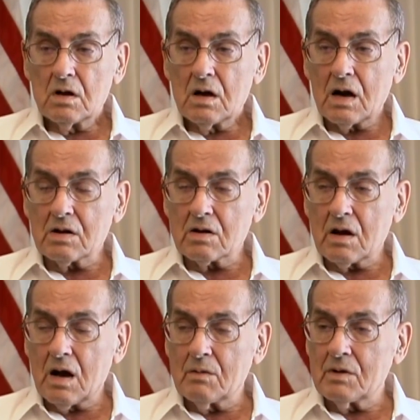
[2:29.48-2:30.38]
I don't
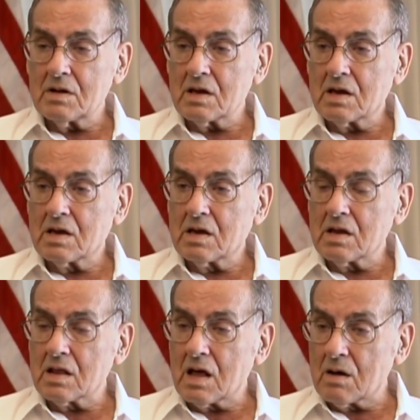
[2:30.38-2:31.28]
know how many
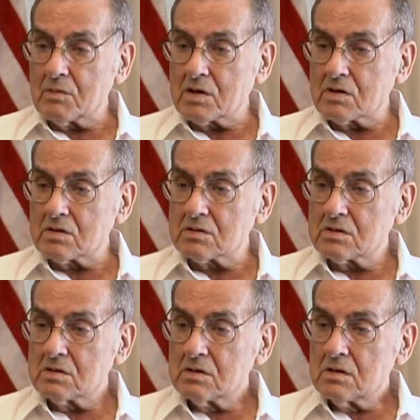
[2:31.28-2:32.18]
kilometers,
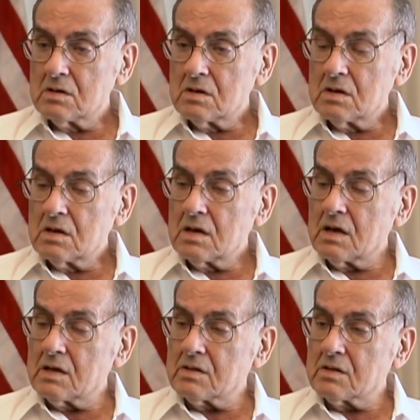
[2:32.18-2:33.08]

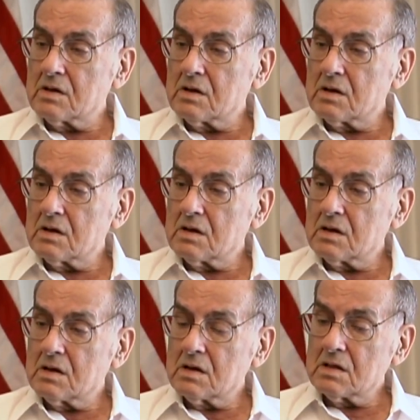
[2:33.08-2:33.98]
and
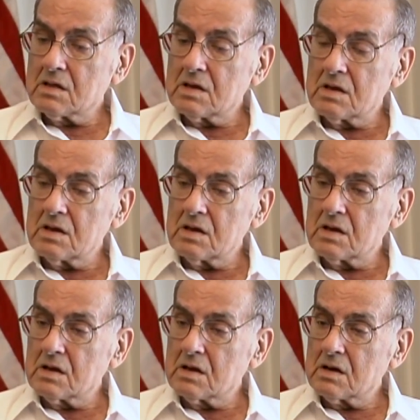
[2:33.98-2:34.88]

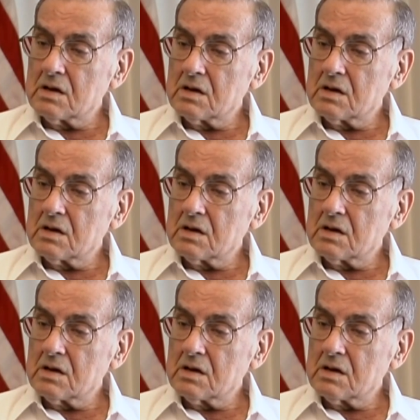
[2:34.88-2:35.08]
the